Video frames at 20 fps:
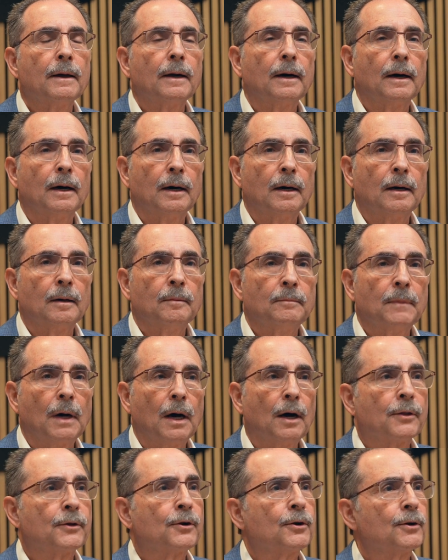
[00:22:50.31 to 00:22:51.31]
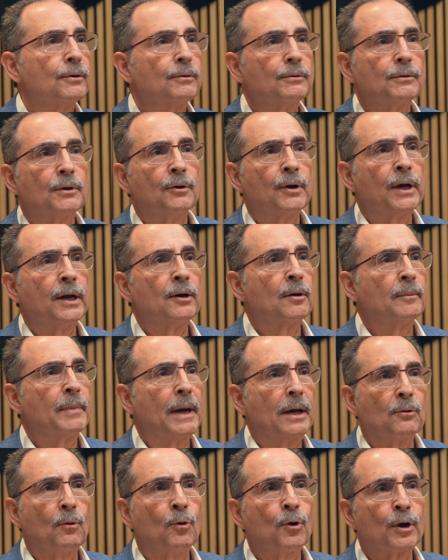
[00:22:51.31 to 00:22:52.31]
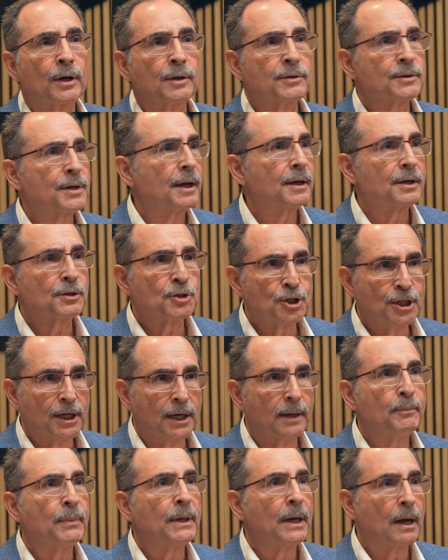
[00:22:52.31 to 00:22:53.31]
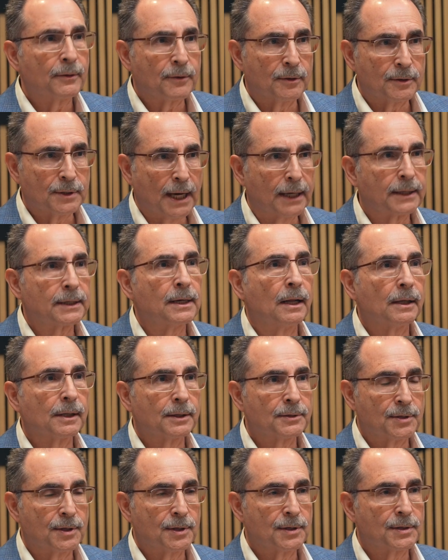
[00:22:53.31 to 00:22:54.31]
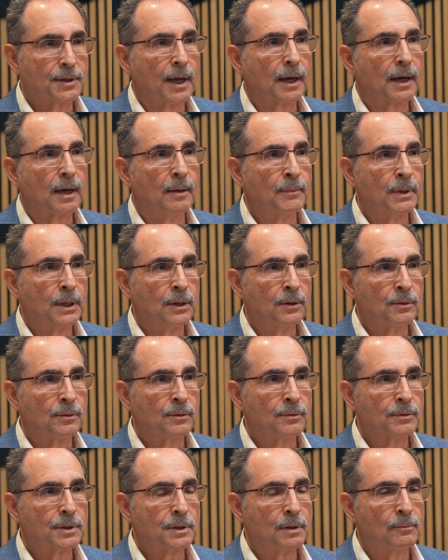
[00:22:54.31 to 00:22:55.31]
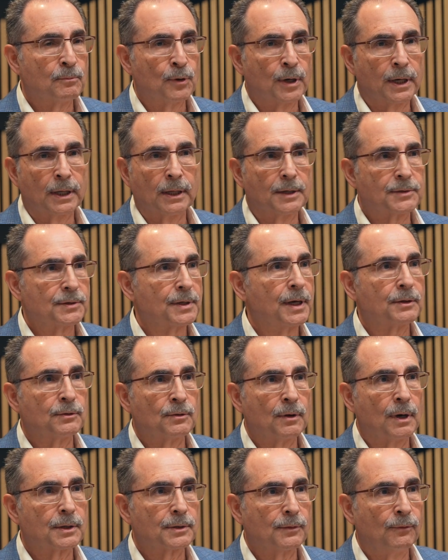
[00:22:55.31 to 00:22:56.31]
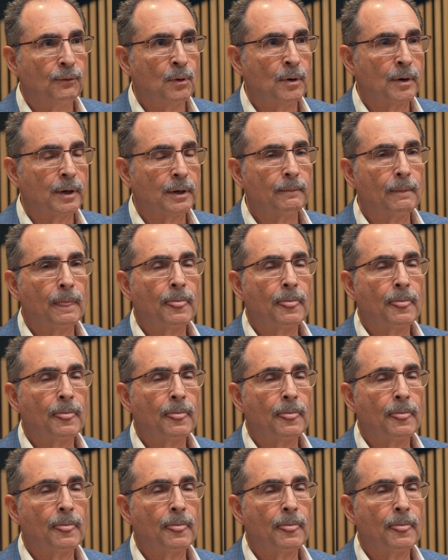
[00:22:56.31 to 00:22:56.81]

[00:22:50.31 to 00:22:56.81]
You hear about organs on a chip and other technologies that can be used to bring, let's say, drugs forward.